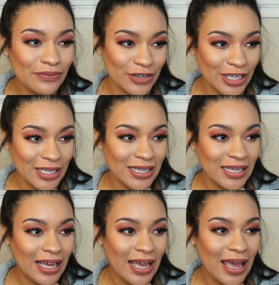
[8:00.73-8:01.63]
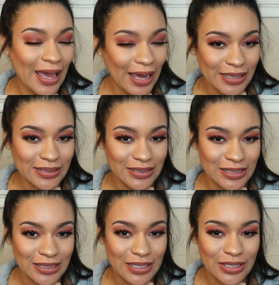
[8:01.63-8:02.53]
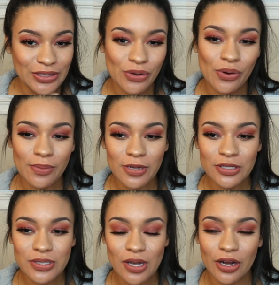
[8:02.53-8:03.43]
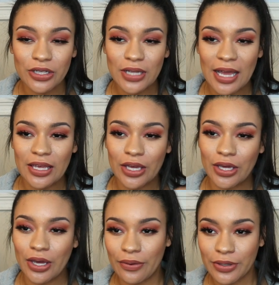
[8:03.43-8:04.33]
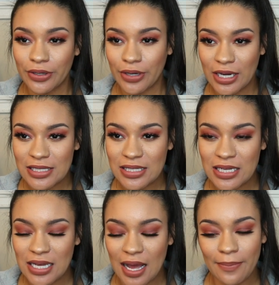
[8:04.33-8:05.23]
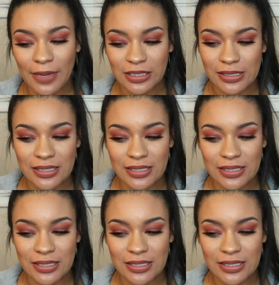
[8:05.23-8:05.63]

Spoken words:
freaking acne. Your hormones are like going crazy. I'm about to